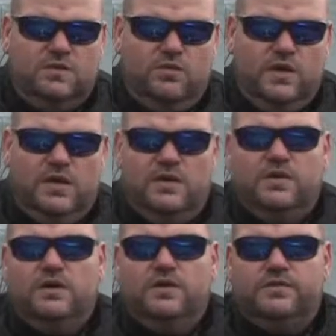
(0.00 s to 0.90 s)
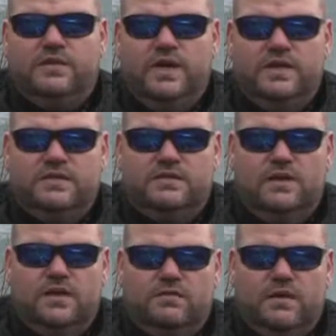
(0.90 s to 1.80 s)
we are the authorized
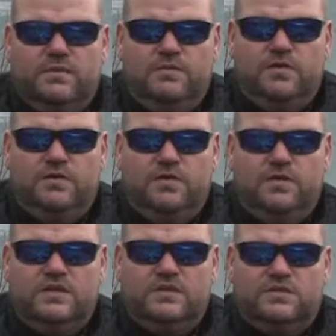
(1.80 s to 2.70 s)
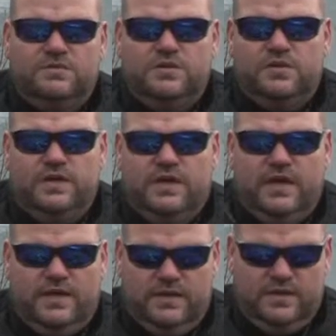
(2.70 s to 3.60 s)
Runbow distributor in
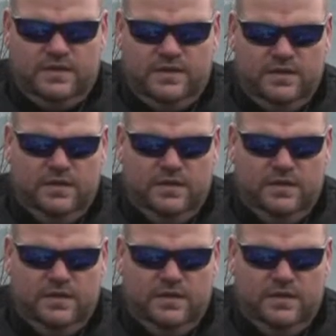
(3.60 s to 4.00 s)
Canada.